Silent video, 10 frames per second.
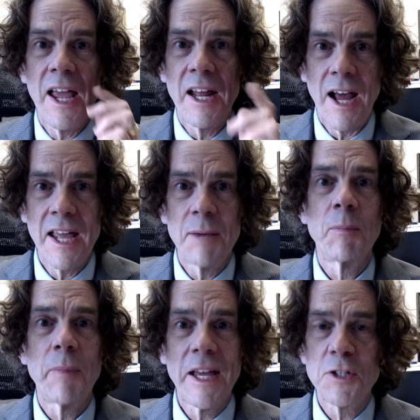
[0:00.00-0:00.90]

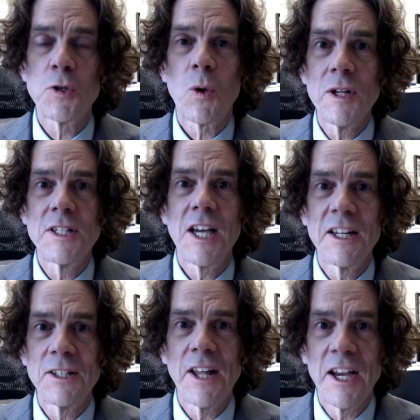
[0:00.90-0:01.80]
And I am a
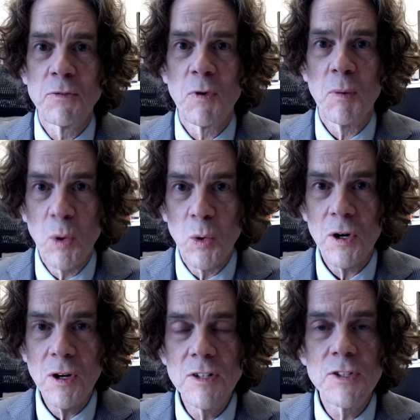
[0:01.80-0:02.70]
mandatory Title IX
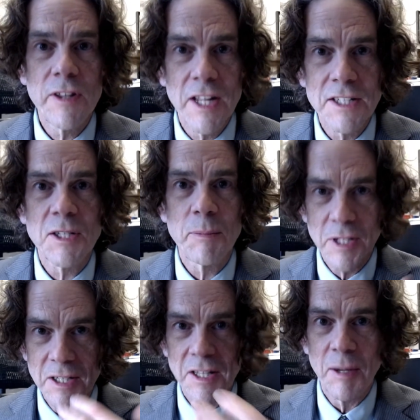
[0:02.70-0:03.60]
reporter, so
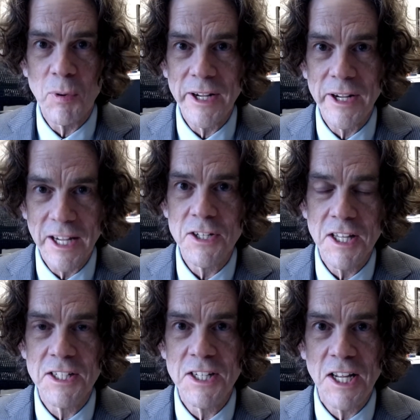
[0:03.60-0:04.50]
that's something that I'm
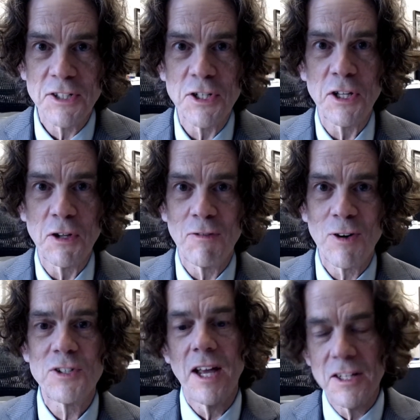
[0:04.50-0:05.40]
bringing to the attention
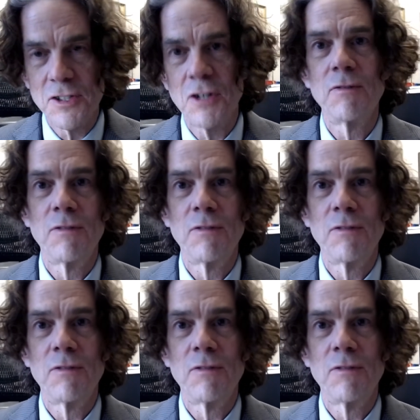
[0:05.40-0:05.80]
of the university.